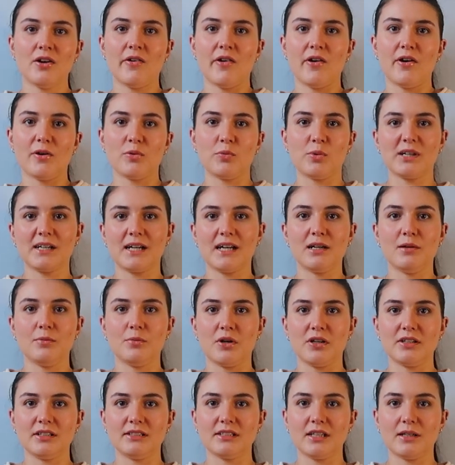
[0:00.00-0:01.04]
on what kind of
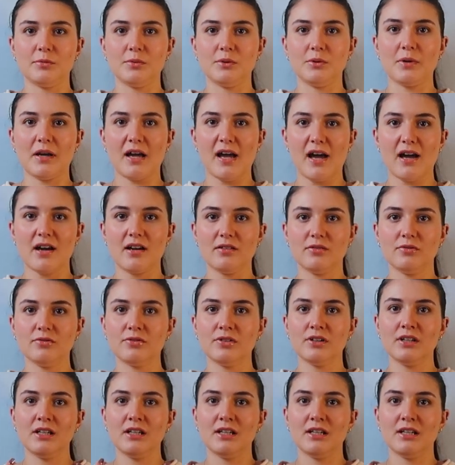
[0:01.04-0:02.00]
body type you have,